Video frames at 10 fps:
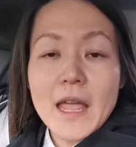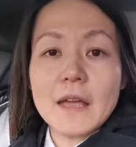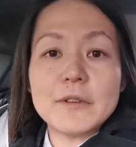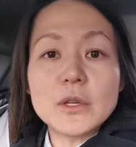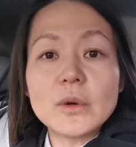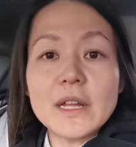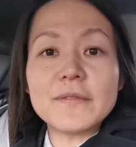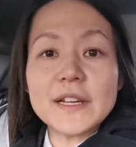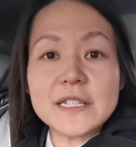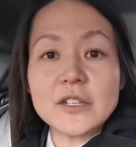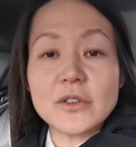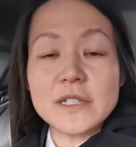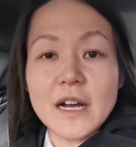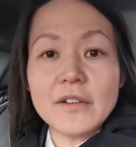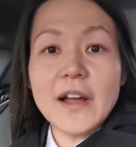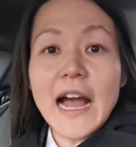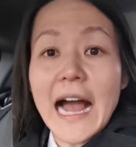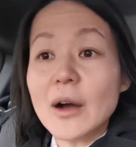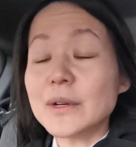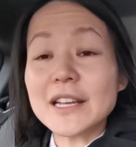If you don't invest in yourself,
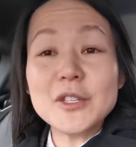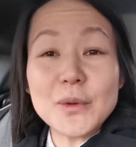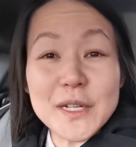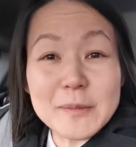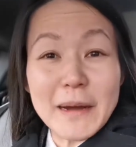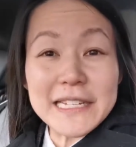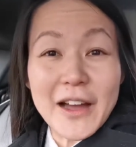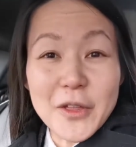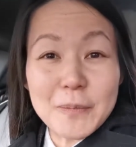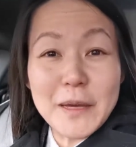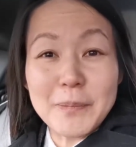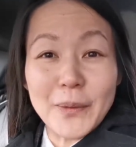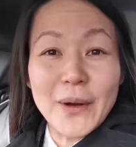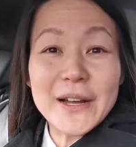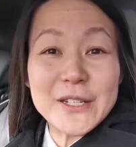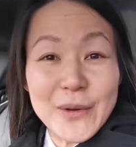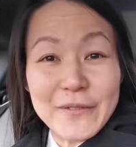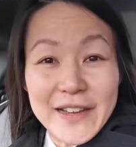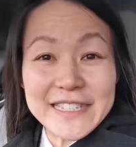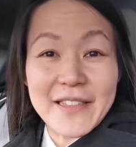how can you expect other people to
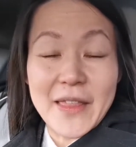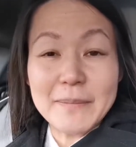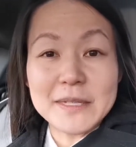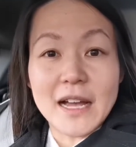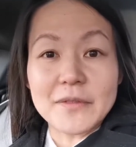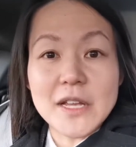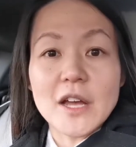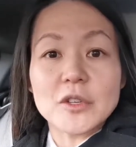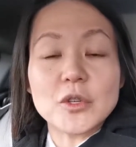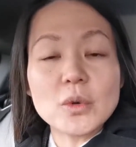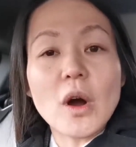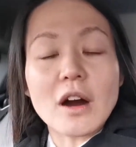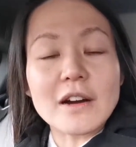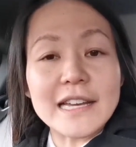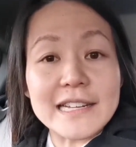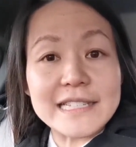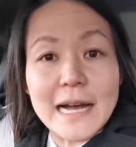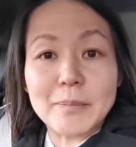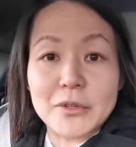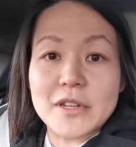invest in themselves? You are an
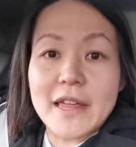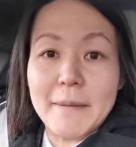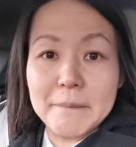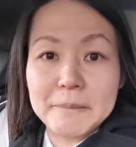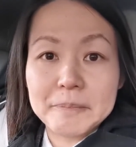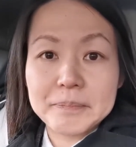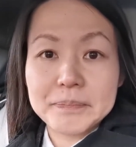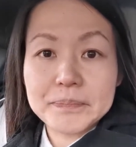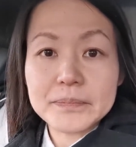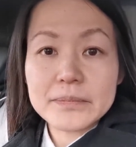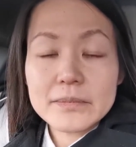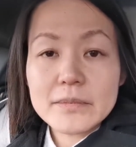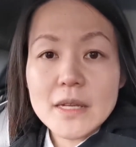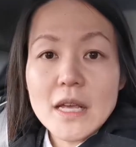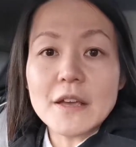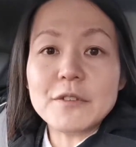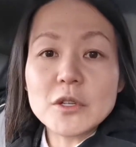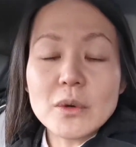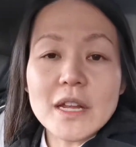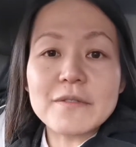example to them. If you
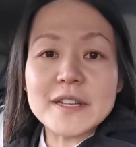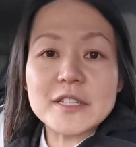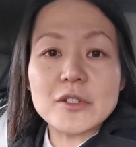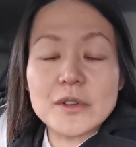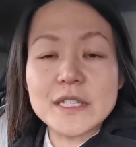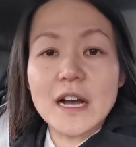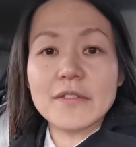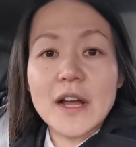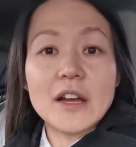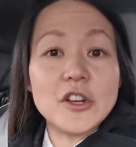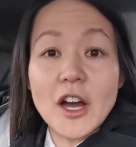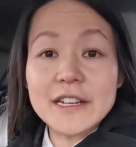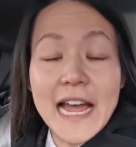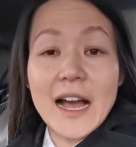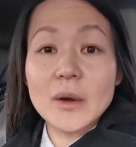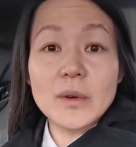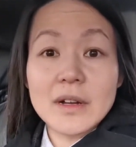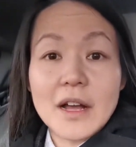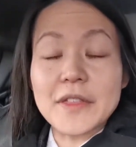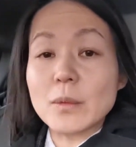don't invest in yourself, not now,
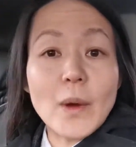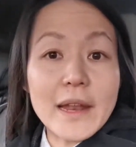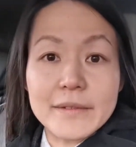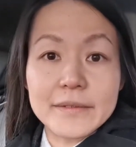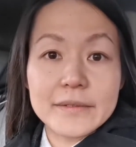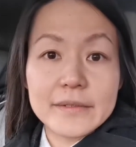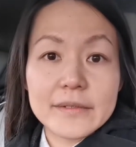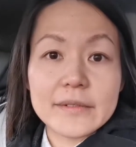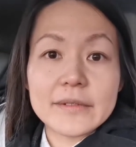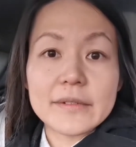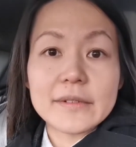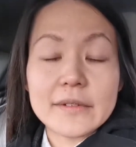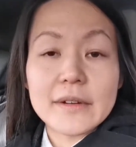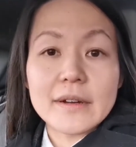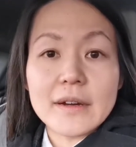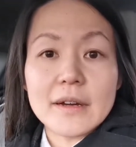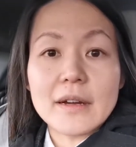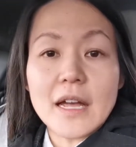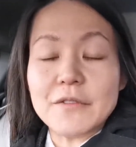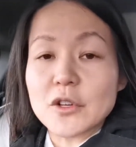then when?
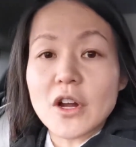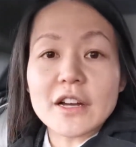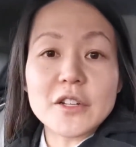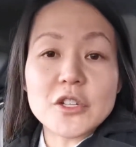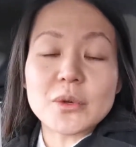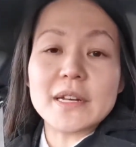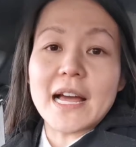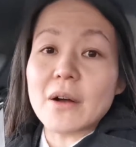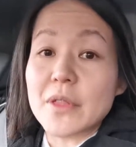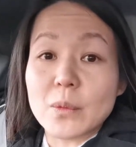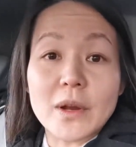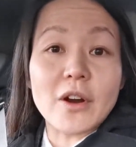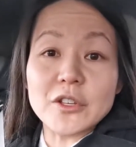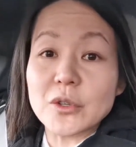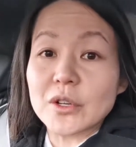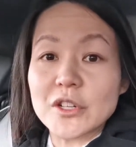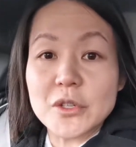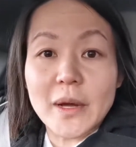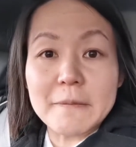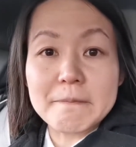If you're not going to do it now, then when are you going to
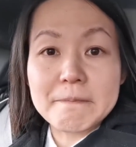do it?